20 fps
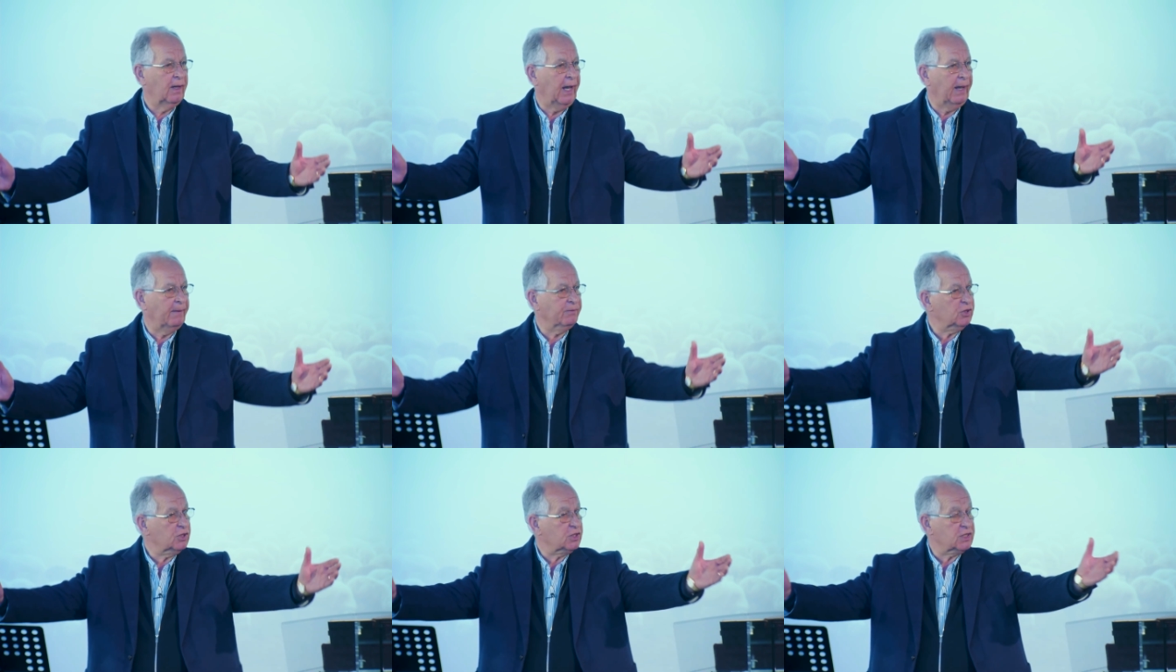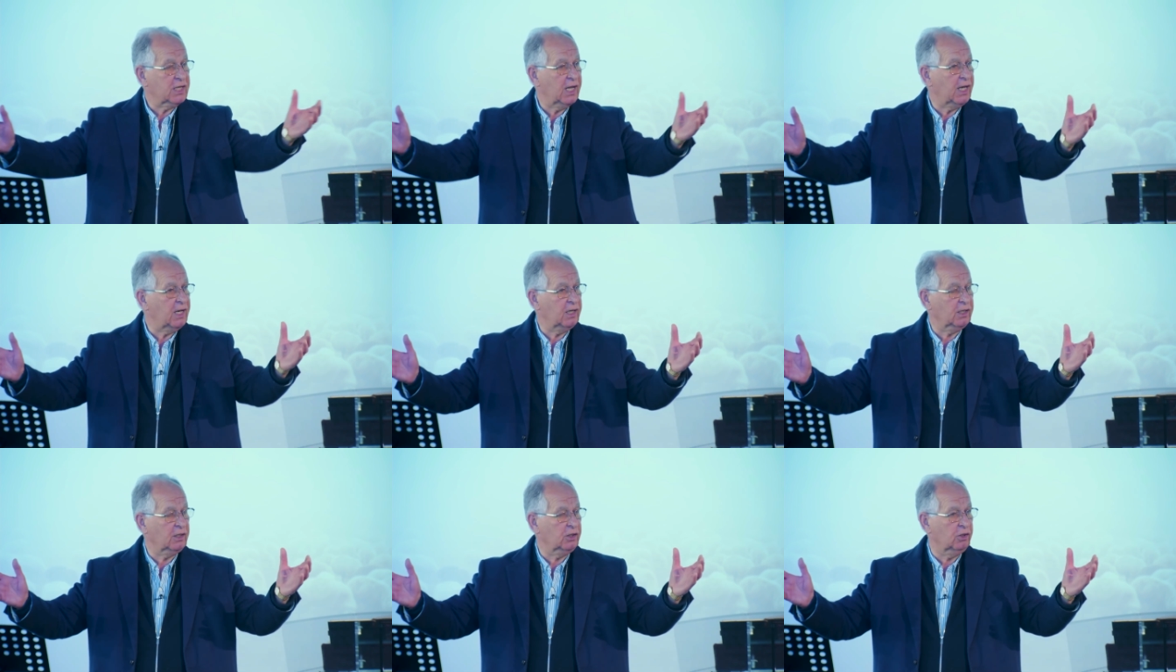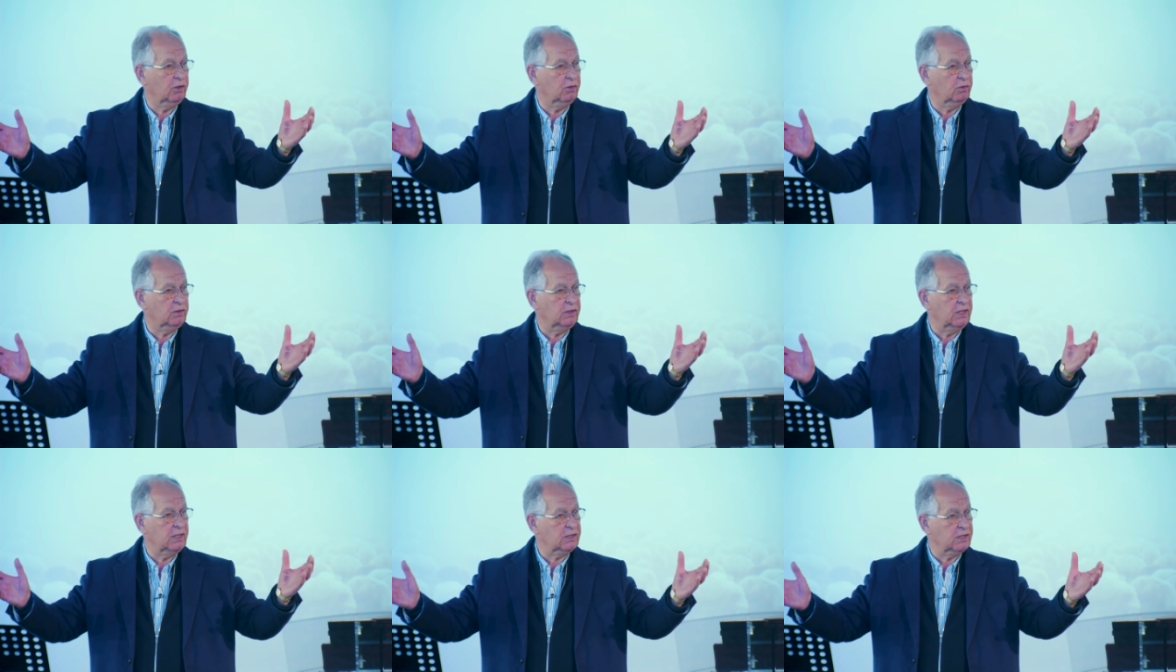I'm just telling
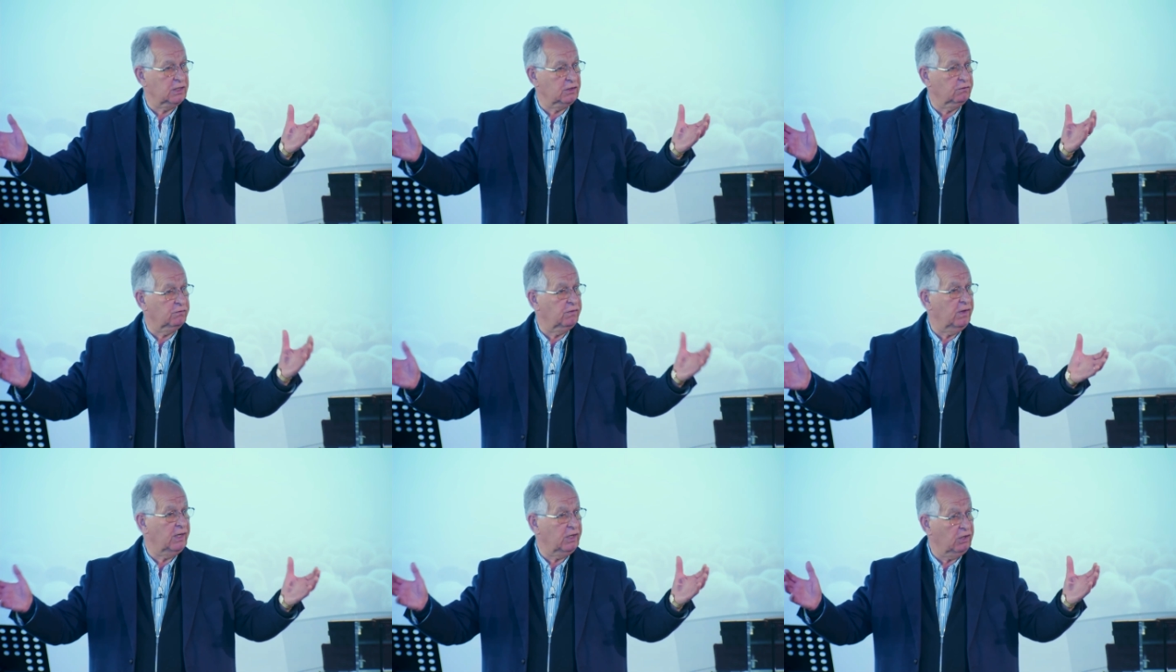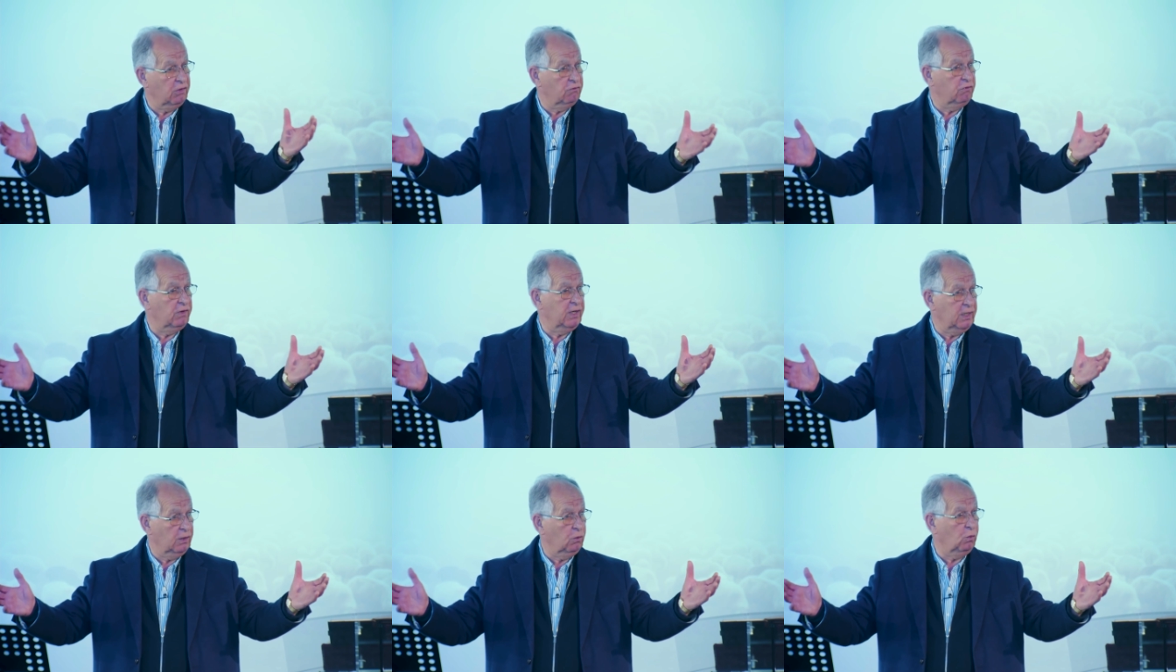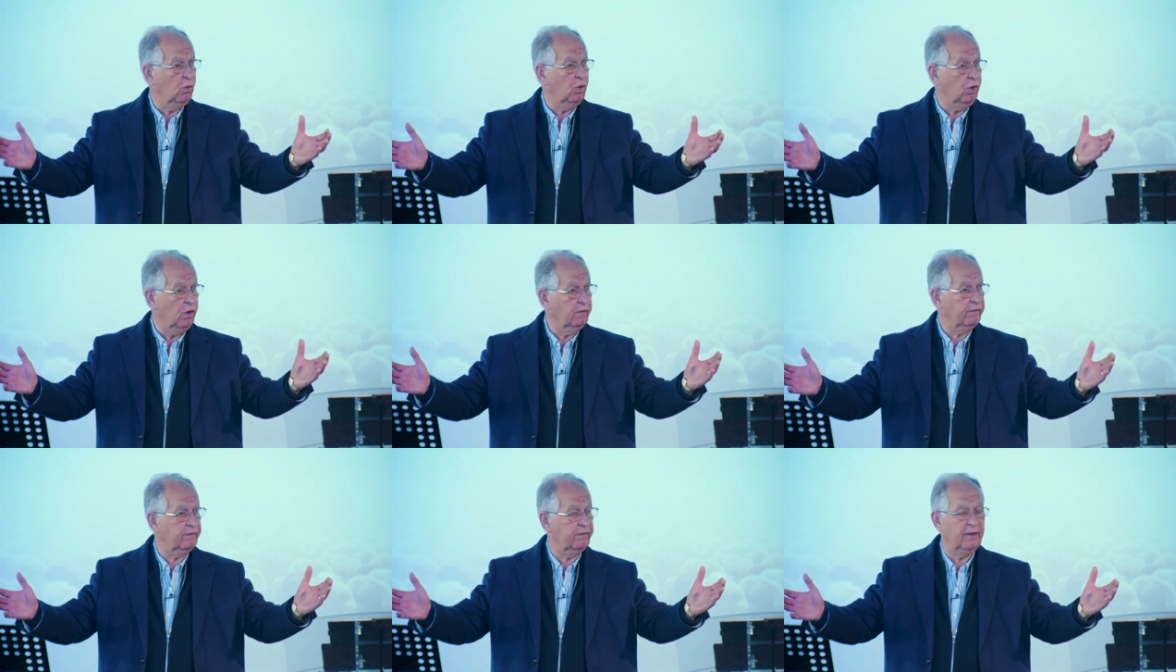you, this is very real
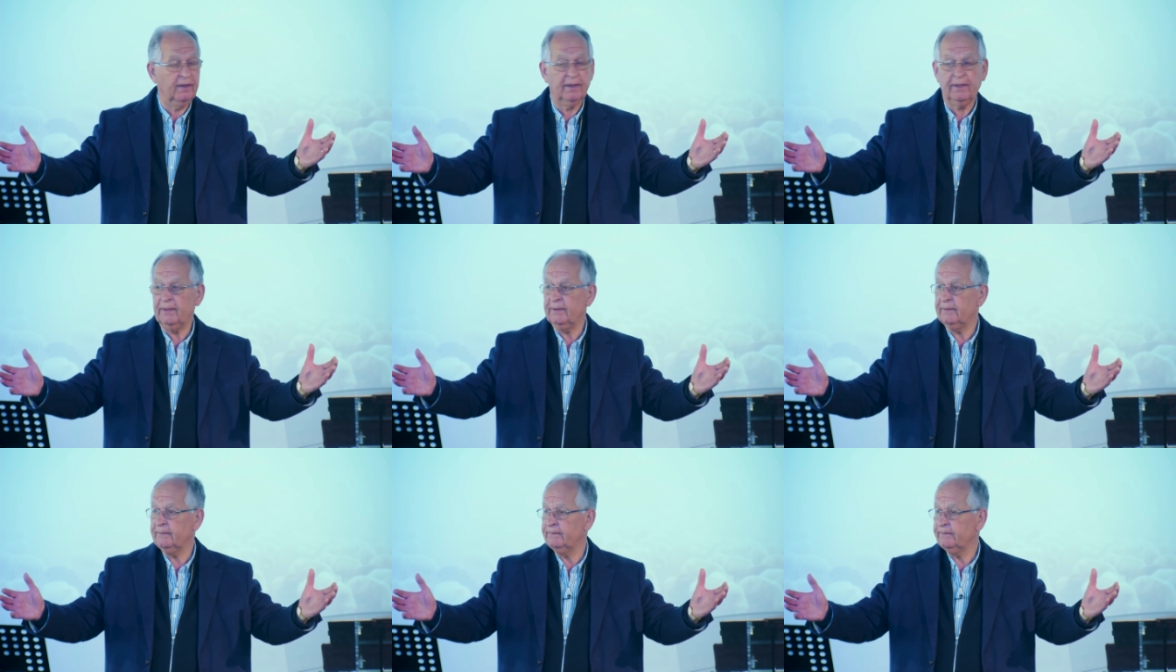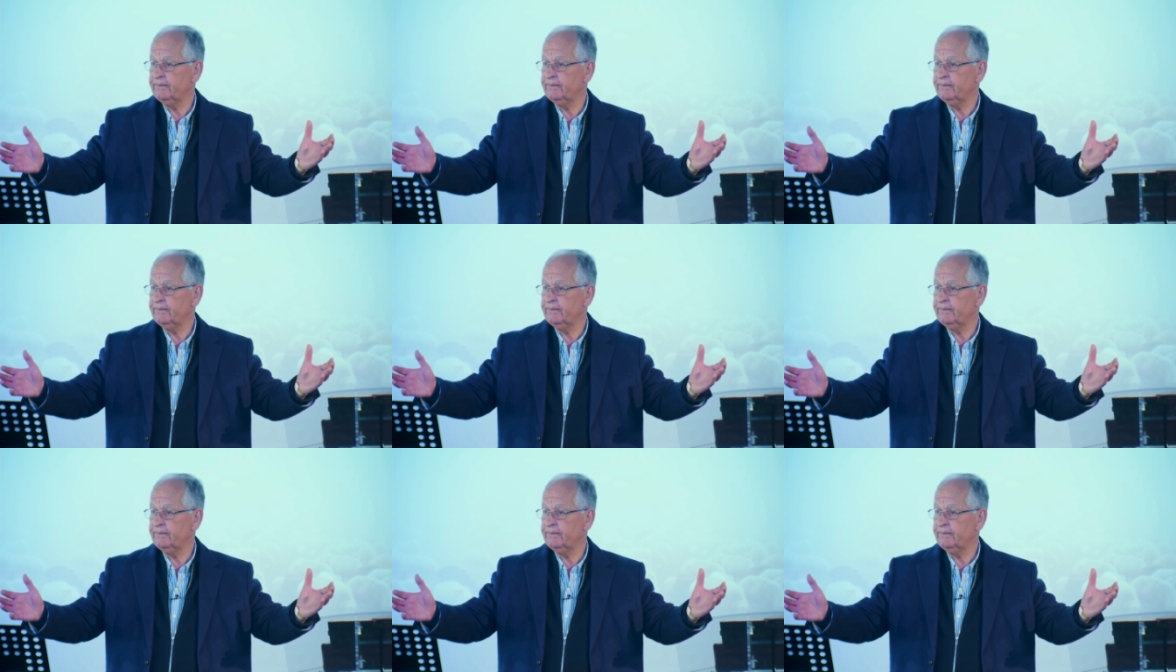warfare.